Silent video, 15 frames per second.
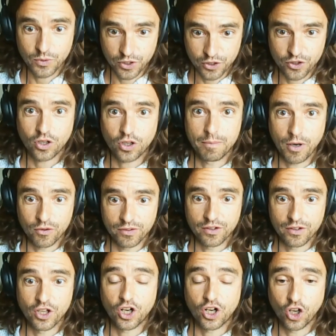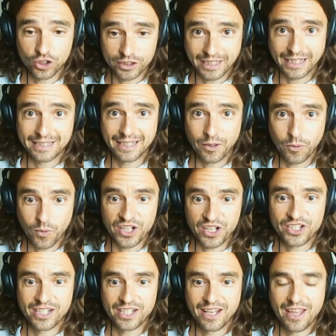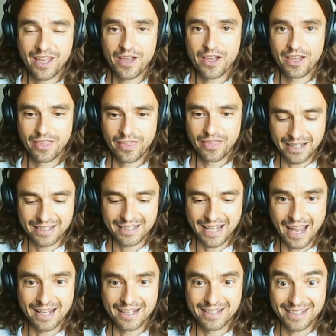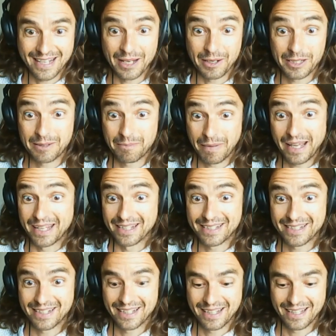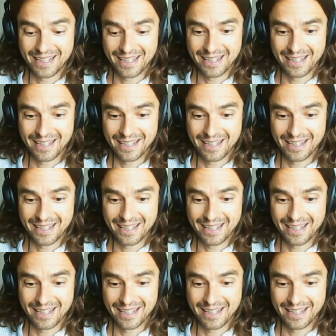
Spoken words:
we should talk about the context in which that science takes place.